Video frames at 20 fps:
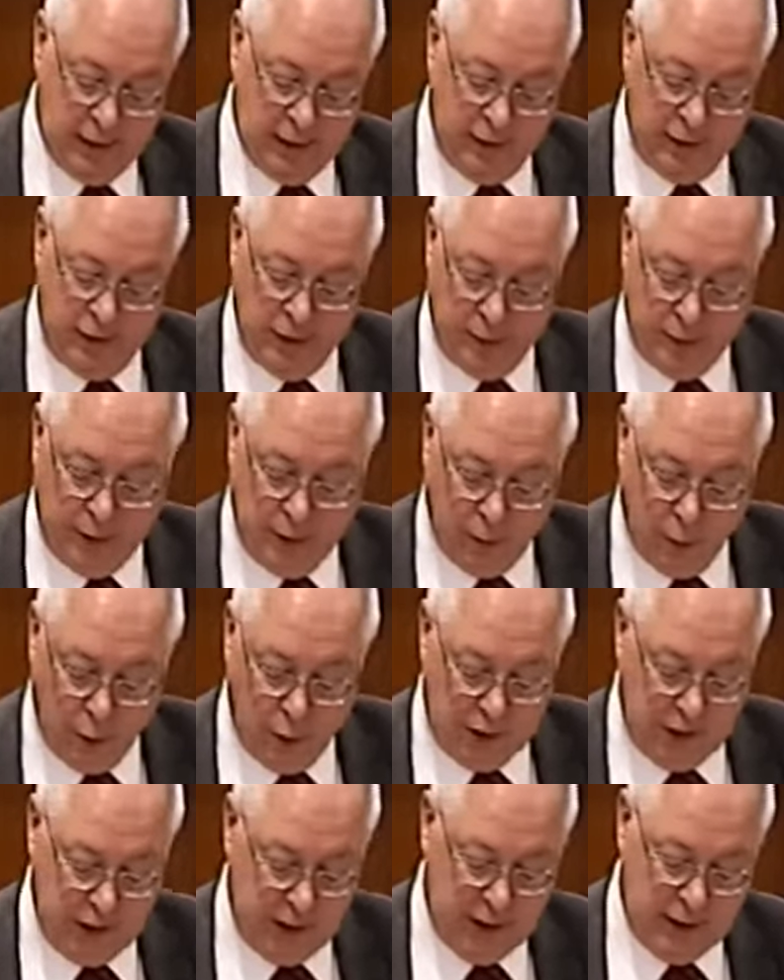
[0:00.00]
to promote
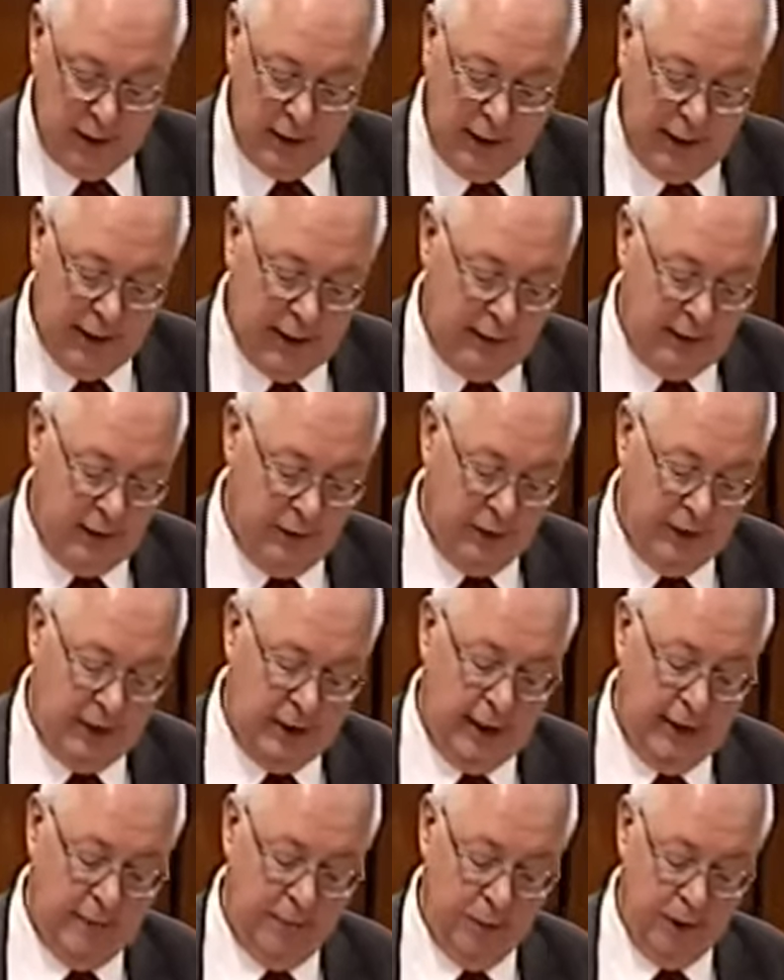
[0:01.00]
creativity,
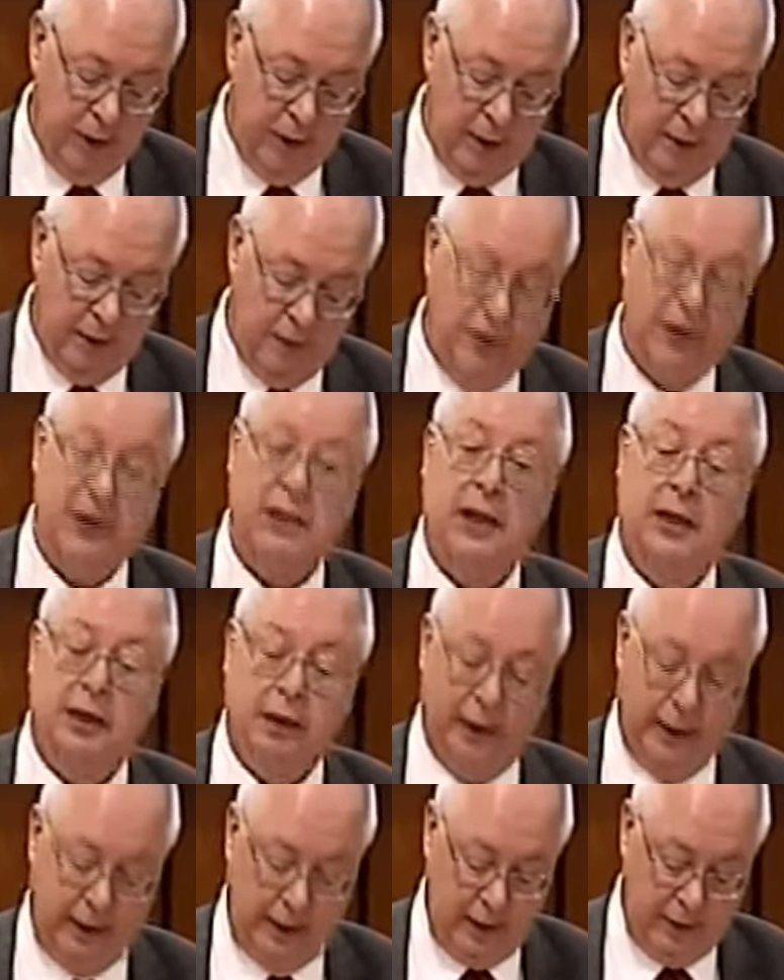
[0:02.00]
physical
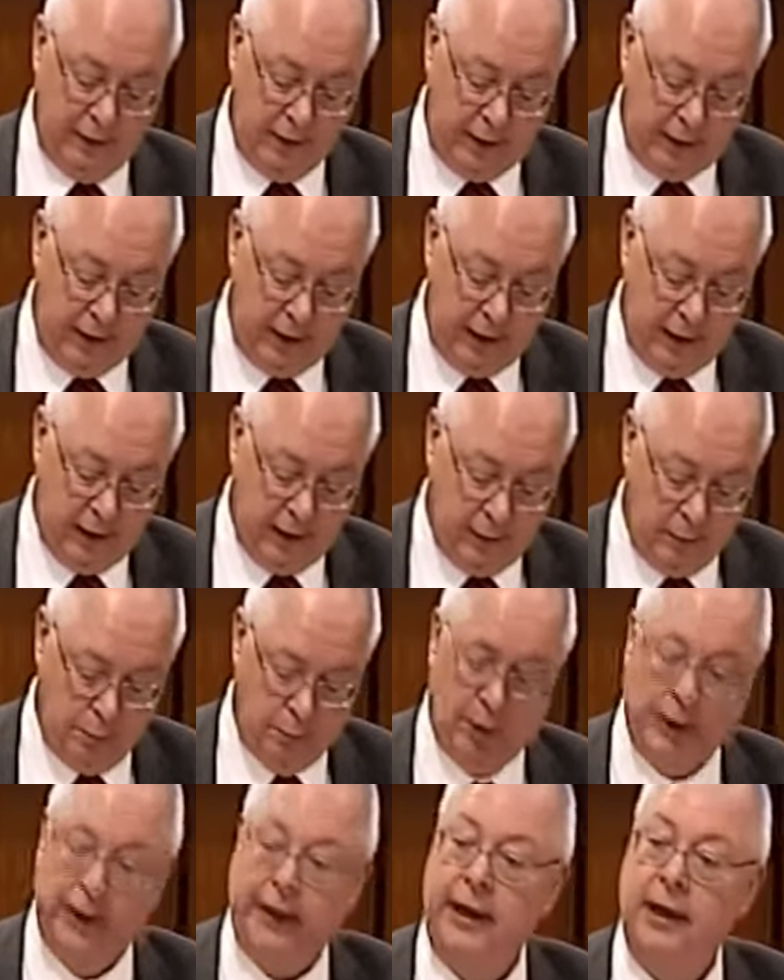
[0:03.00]
activity,
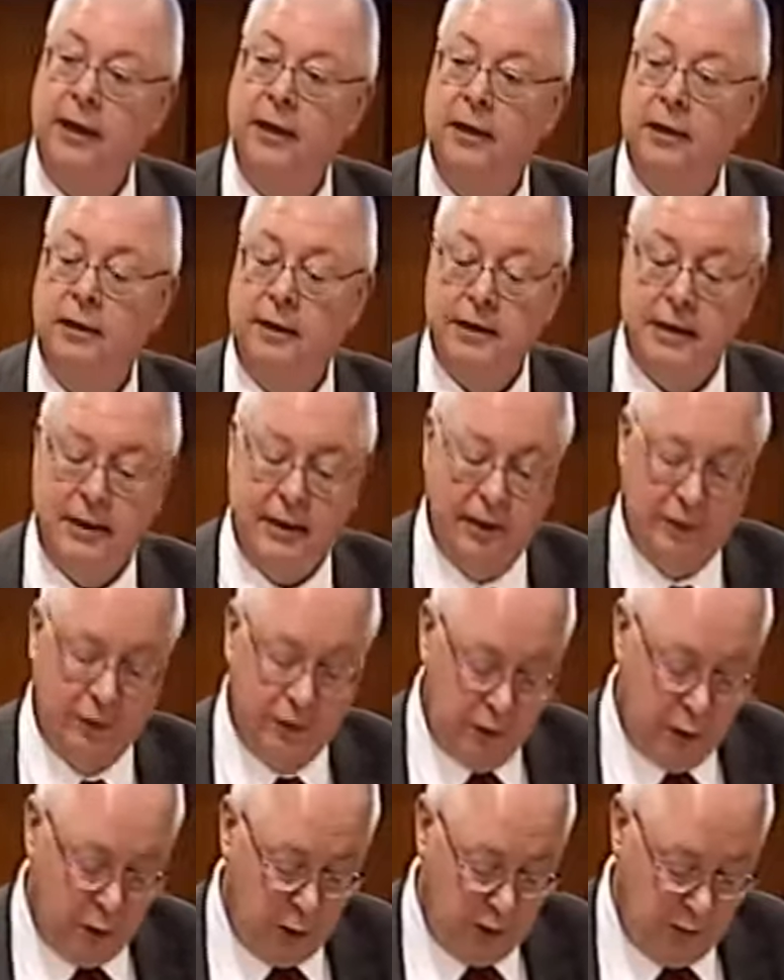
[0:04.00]
play and
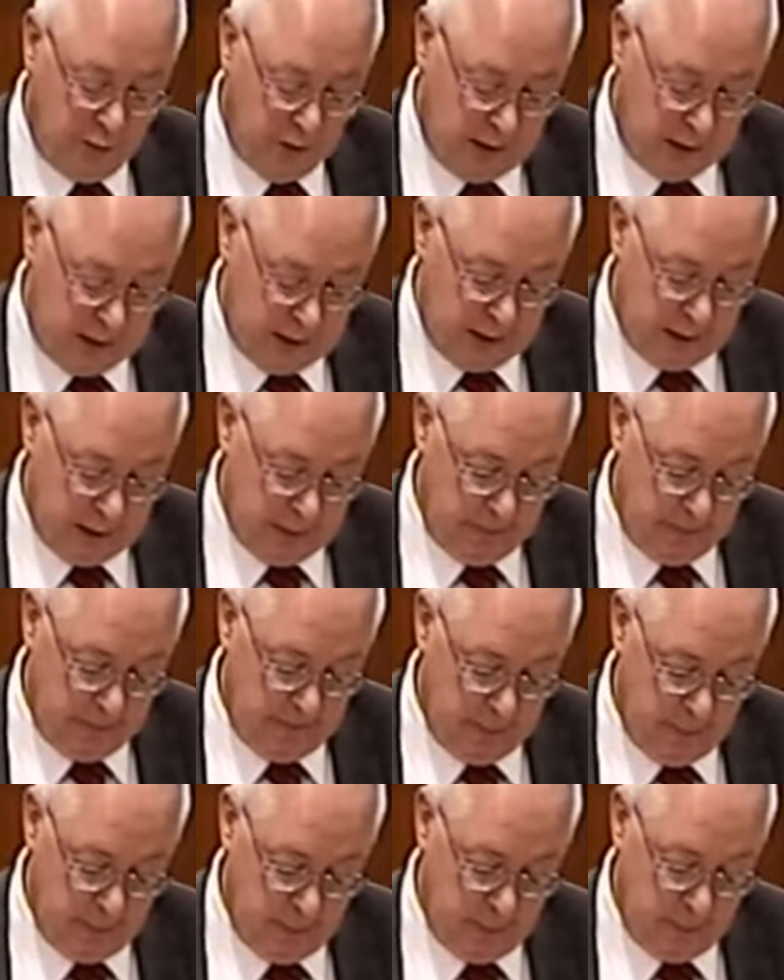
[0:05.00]
self-confidence.
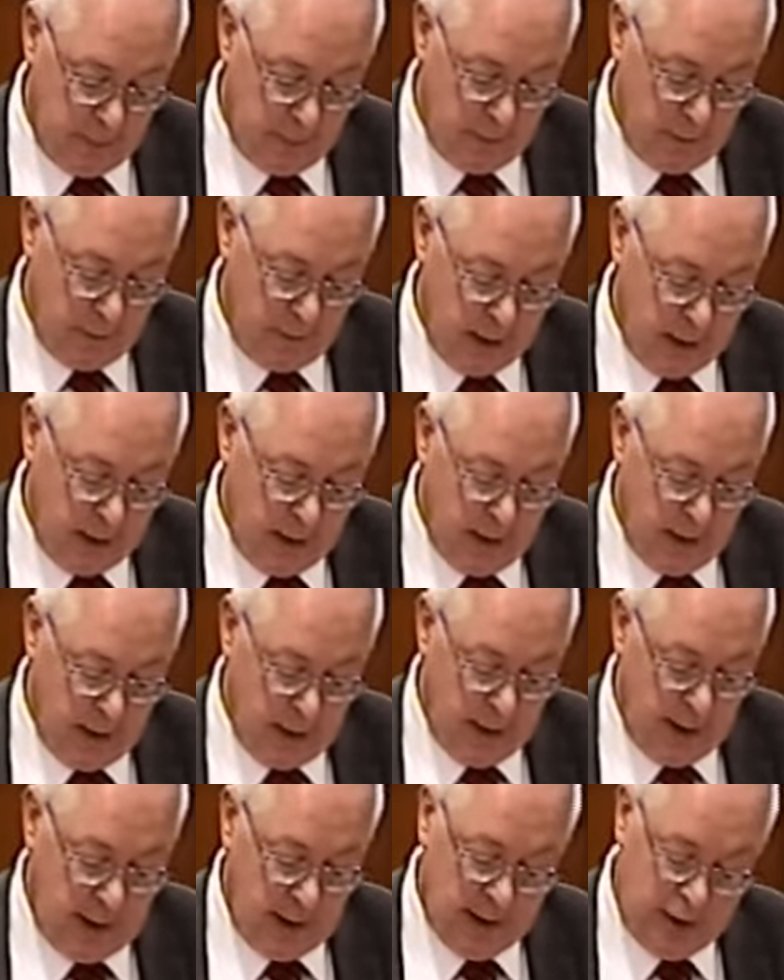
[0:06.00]

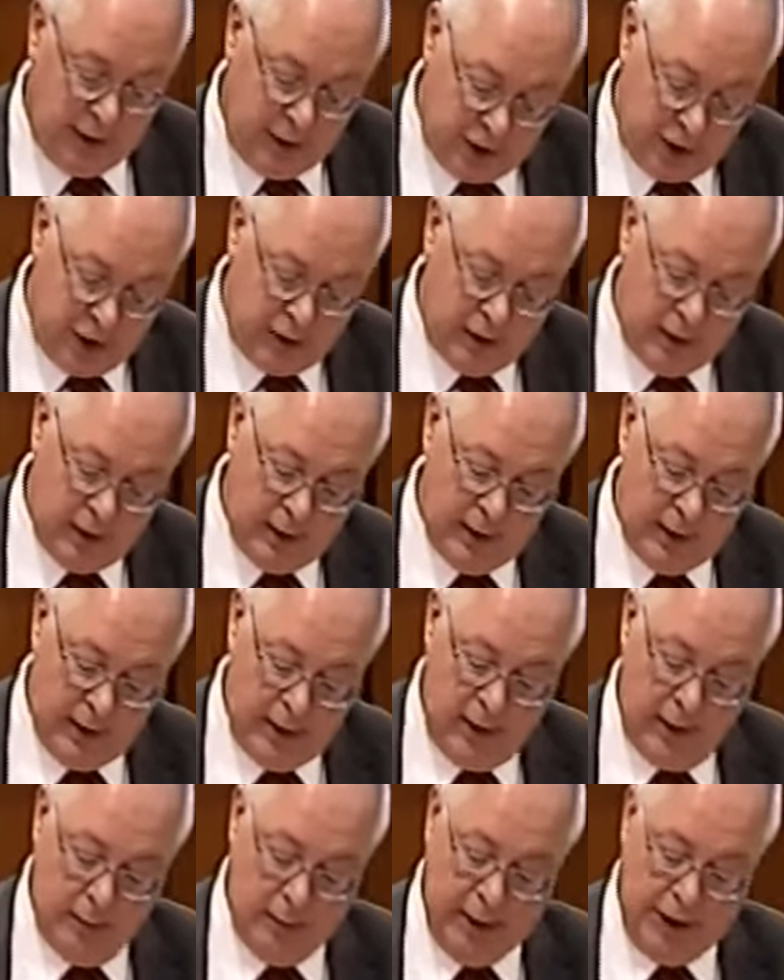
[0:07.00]
In addition,
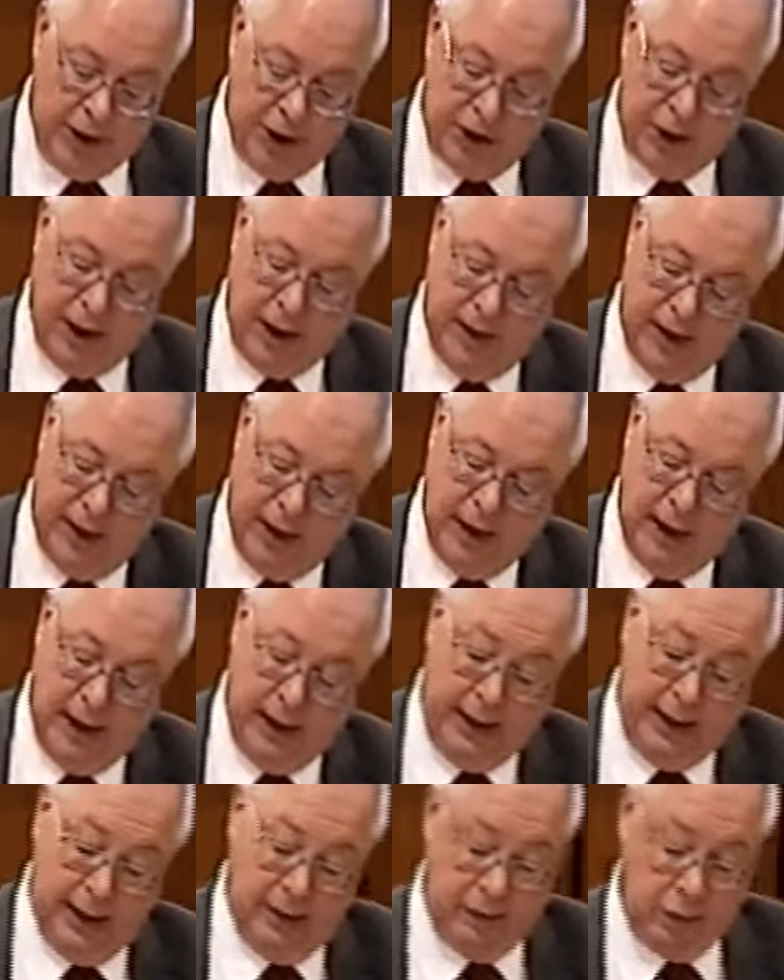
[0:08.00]
the measures I
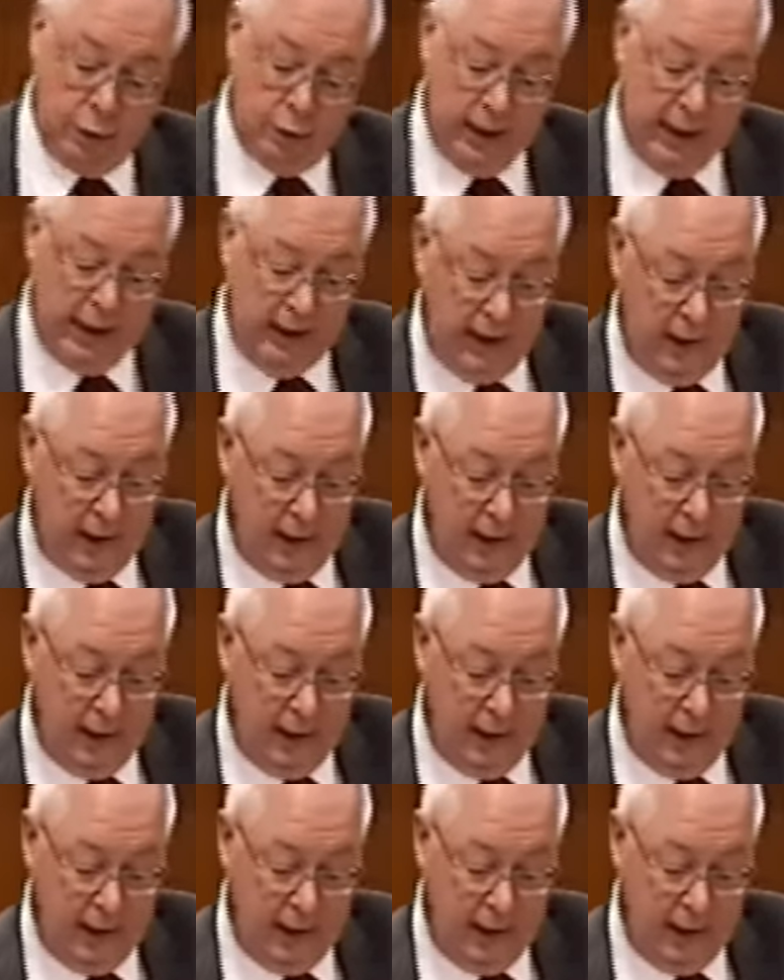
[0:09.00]
have already